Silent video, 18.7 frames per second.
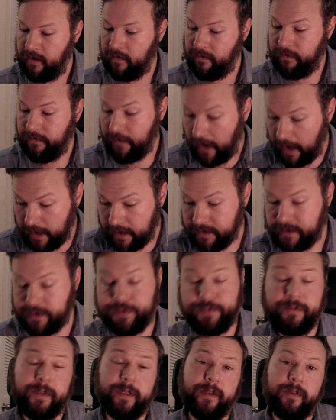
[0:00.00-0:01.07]
That
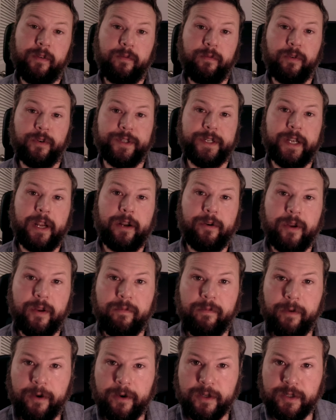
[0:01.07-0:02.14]
is really foreshadowing
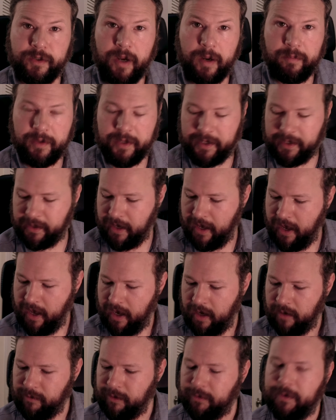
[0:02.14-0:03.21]
fear and trembling
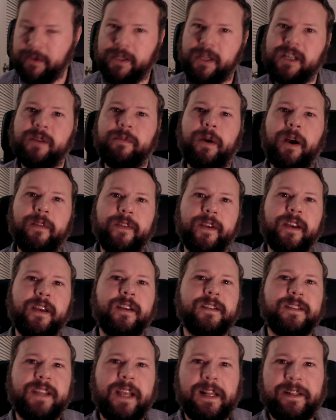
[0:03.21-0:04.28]
when we talk about the
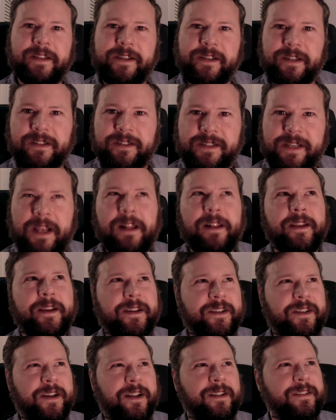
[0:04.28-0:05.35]

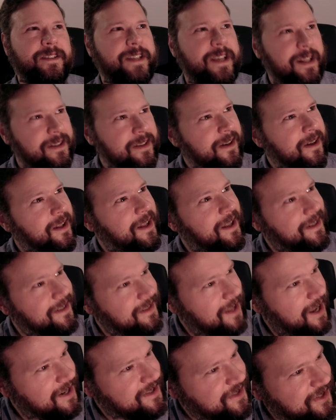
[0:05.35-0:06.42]

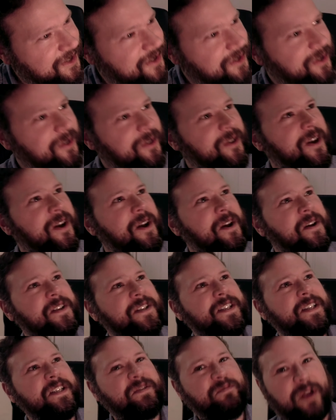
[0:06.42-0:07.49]
teleological
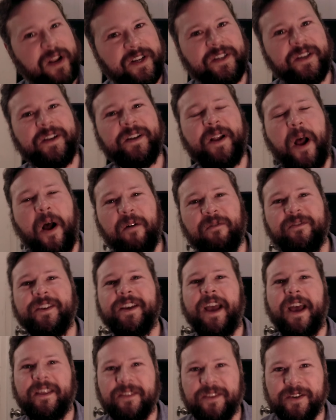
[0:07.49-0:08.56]
suspension of
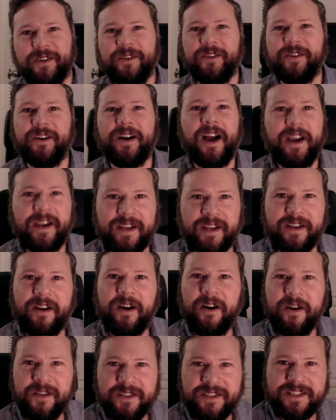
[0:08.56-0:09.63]
the ethical. I can
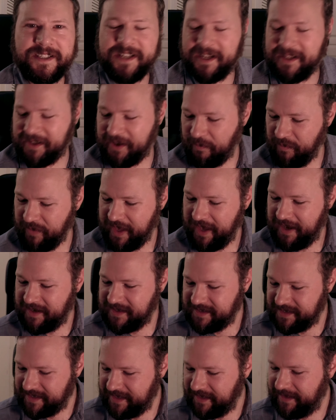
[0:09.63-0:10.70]
hardly say that.
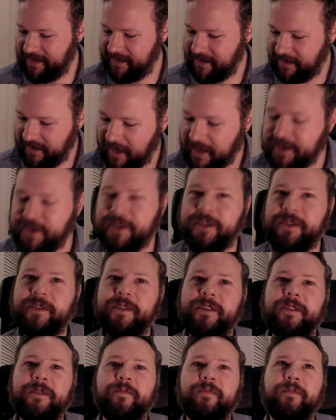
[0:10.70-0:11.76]

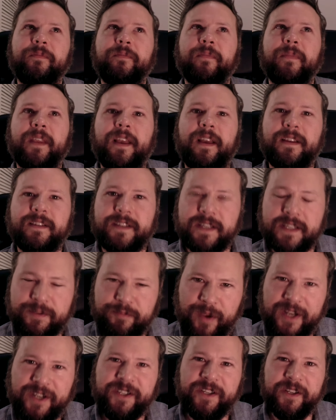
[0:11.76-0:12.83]
Teleological
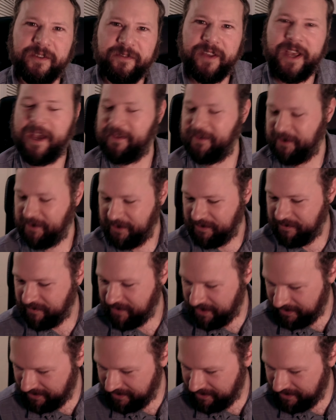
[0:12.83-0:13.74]
suspension of the ethical.